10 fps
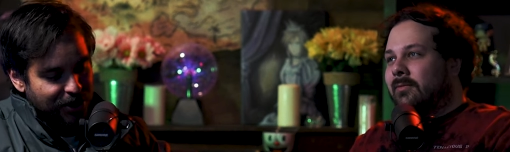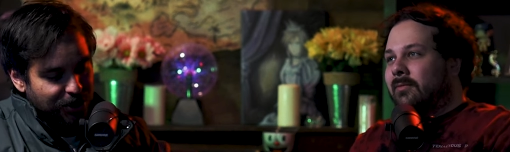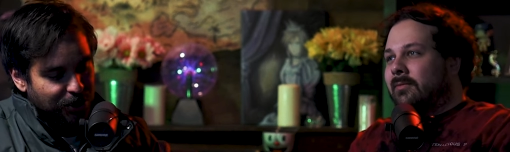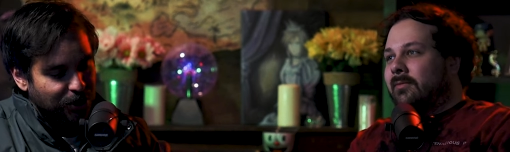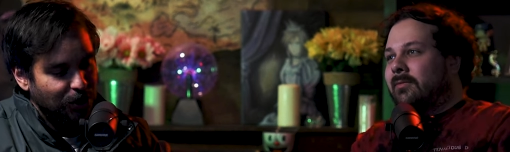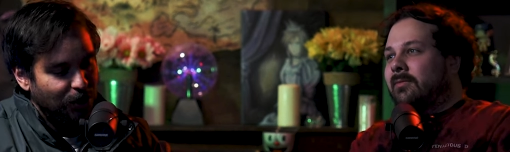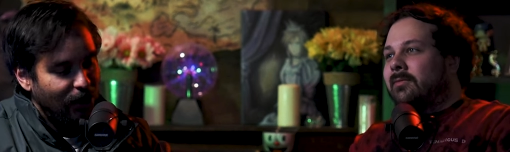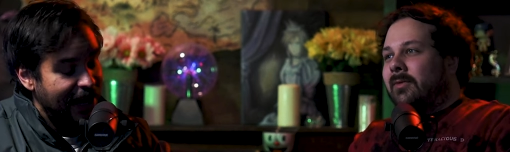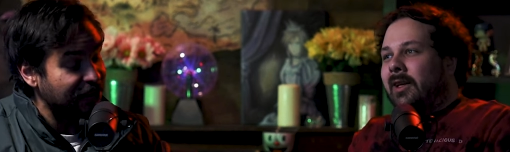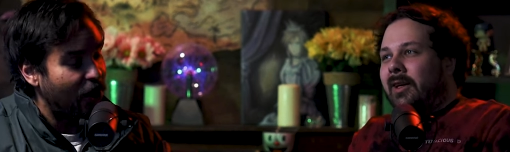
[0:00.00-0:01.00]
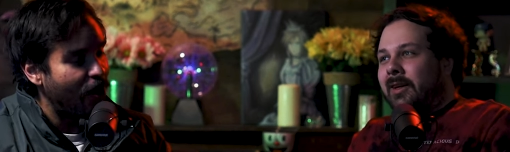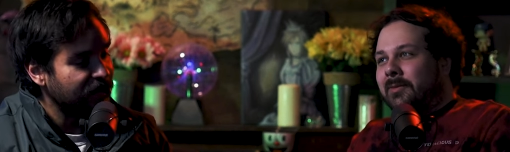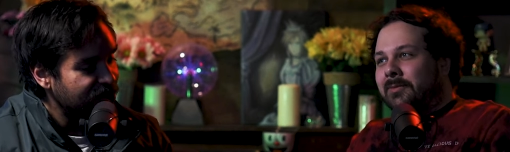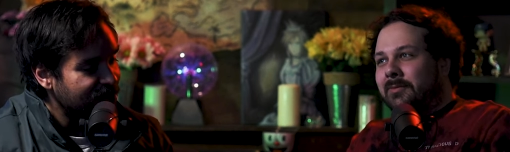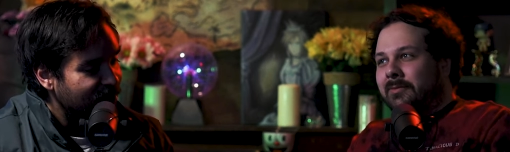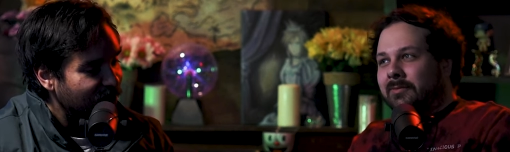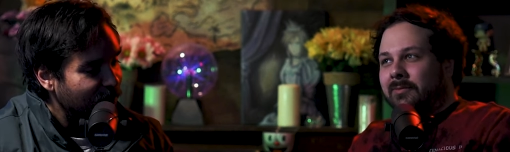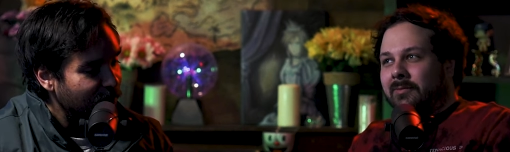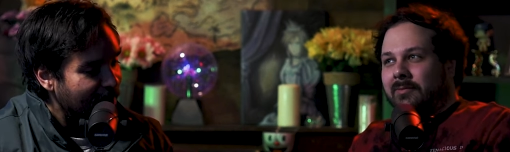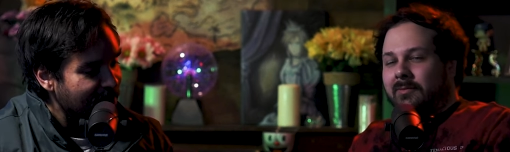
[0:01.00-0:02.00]
Speaker 1: cool. And
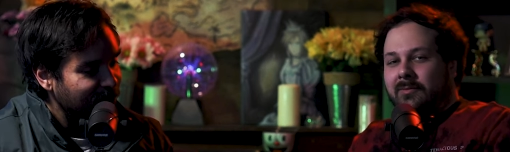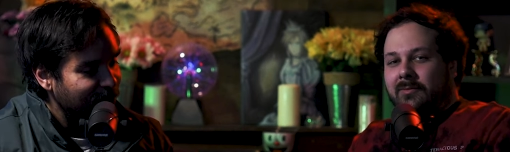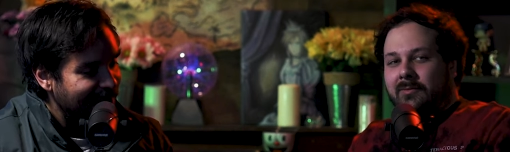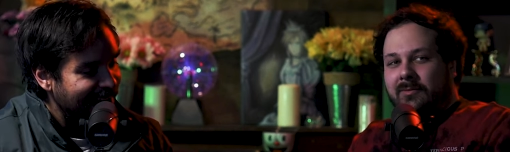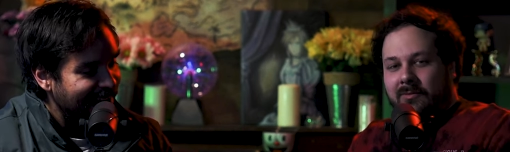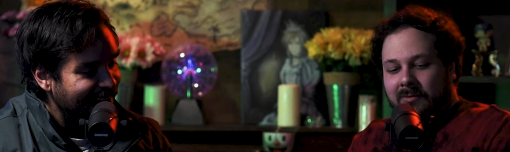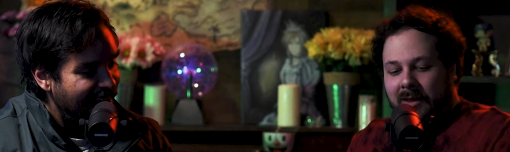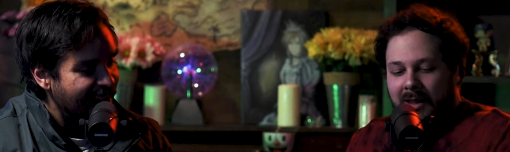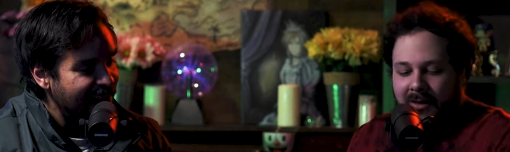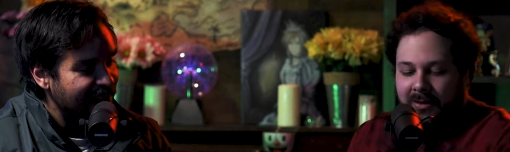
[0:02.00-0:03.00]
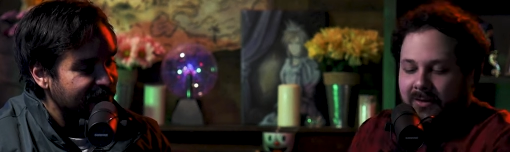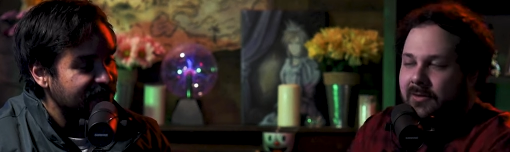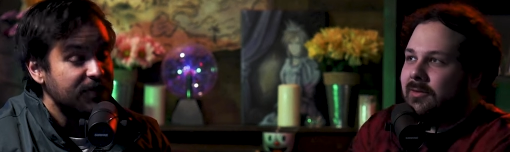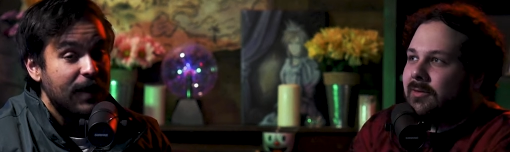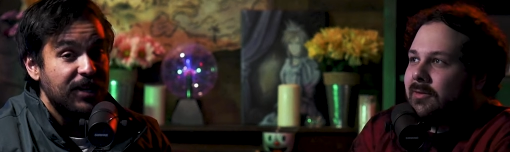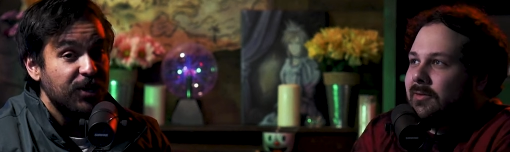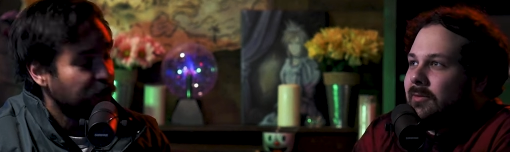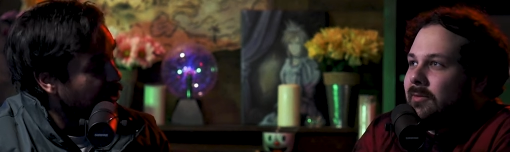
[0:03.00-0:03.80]
also, by the way, this is my new